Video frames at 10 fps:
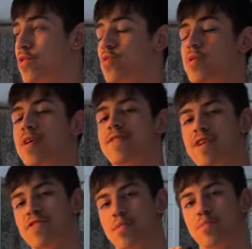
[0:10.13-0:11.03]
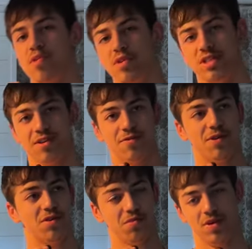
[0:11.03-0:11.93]
with one of my favorite
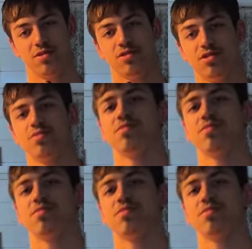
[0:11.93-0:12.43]
protein-filled meals.